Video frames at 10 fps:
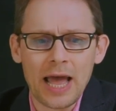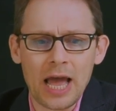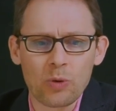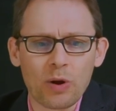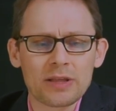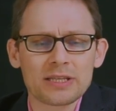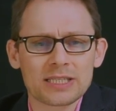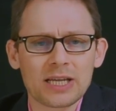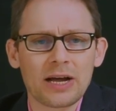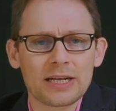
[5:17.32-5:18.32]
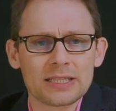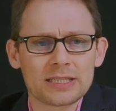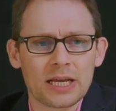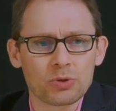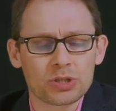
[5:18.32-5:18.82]
And one of the designs
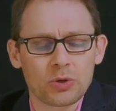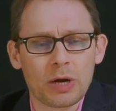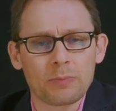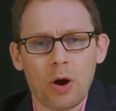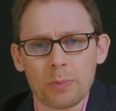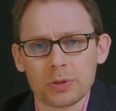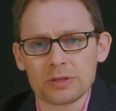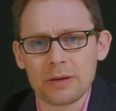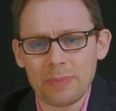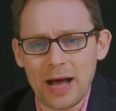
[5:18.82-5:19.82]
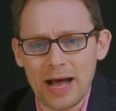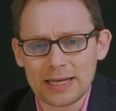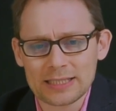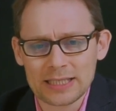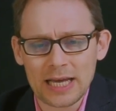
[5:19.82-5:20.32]
that was quite popular in the
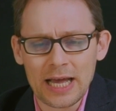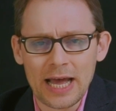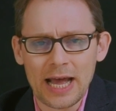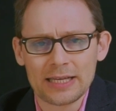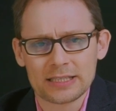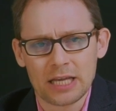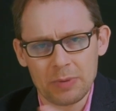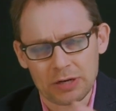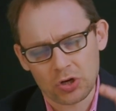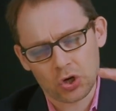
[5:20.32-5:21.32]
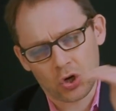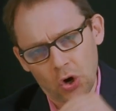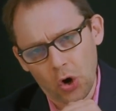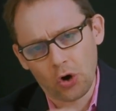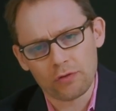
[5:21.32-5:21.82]
past has a bit of a
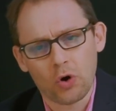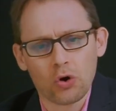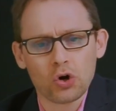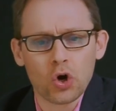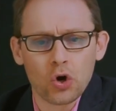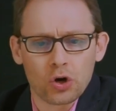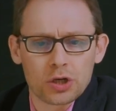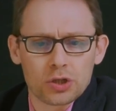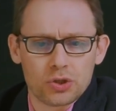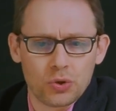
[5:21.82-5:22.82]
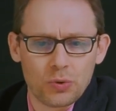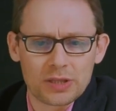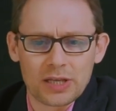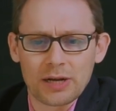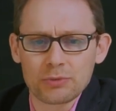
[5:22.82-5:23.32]
curve or a hook to it
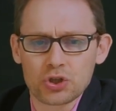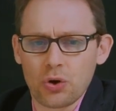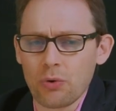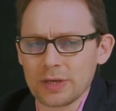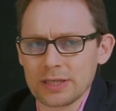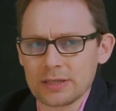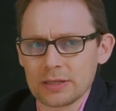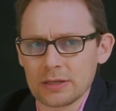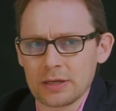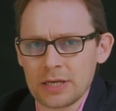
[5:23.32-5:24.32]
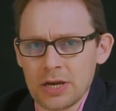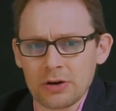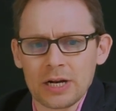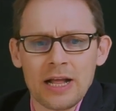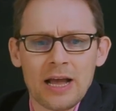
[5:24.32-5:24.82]
that I'm showing
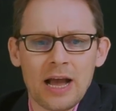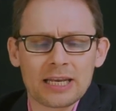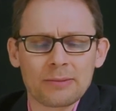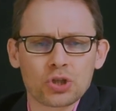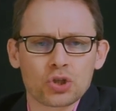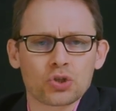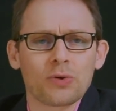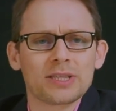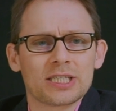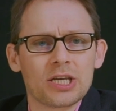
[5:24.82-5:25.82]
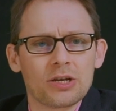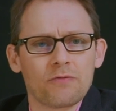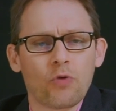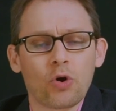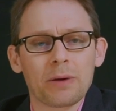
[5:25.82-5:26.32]
here. And I'm just showing this here
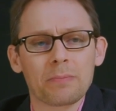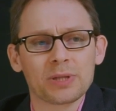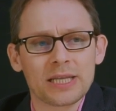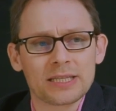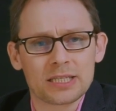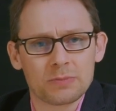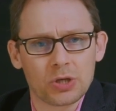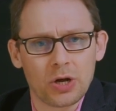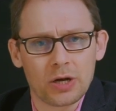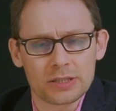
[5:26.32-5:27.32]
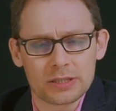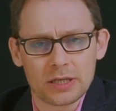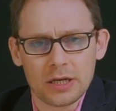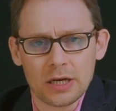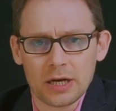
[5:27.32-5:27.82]
for completeness because
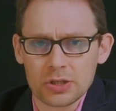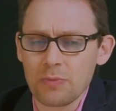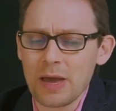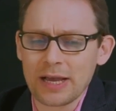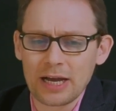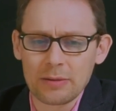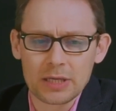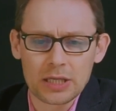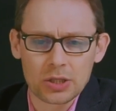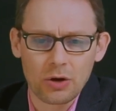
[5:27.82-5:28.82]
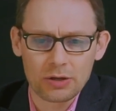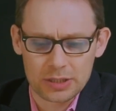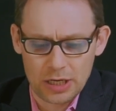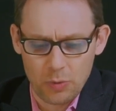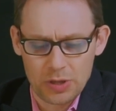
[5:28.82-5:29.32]
you may come in
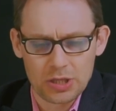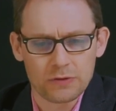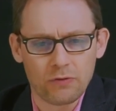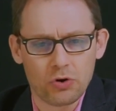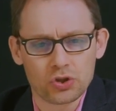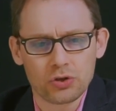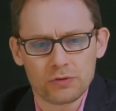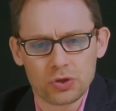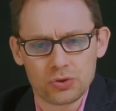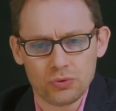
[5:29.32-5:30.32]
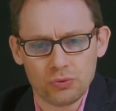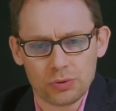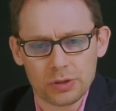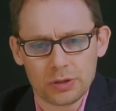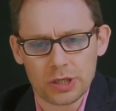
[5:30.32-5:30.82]
contact with this version of the
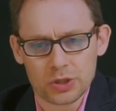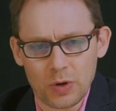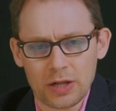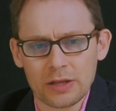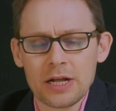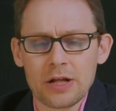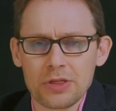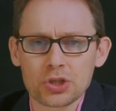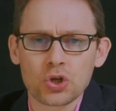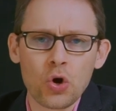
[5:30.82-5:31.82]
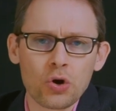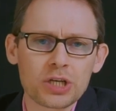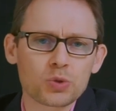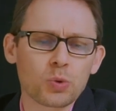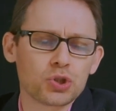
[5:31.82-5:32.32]
tool as well. This hook
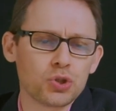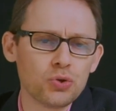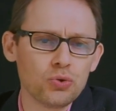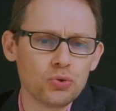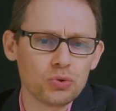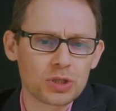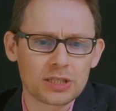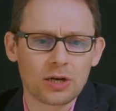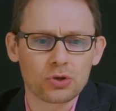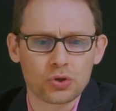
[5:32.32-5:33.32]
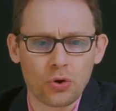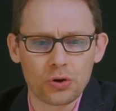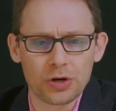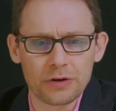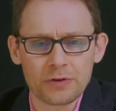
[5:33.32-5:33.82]
is what's used as an
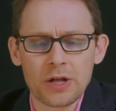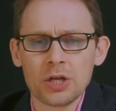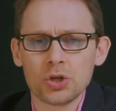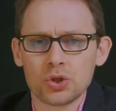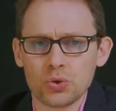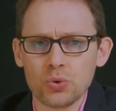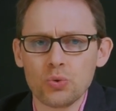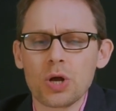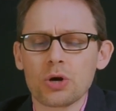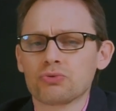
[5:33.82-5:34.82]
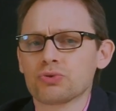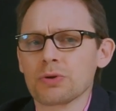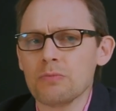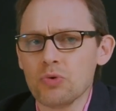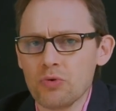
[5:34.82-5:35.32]
alternative to
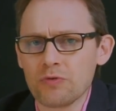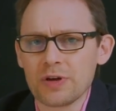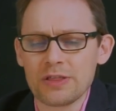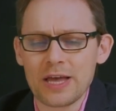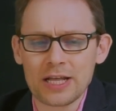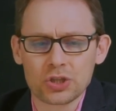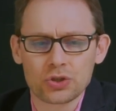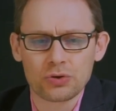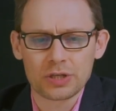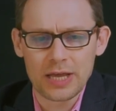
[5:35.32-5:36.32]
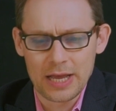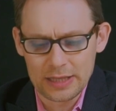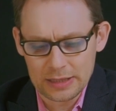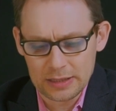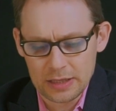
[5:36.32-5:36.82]
remove the insert
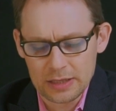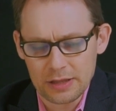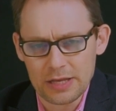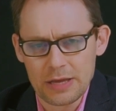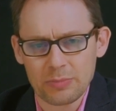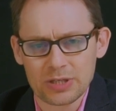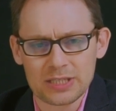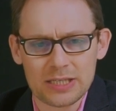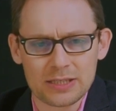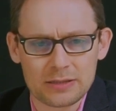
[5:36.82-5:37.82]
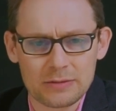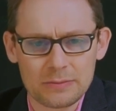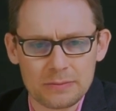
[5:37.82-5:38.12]
in the prosthesis.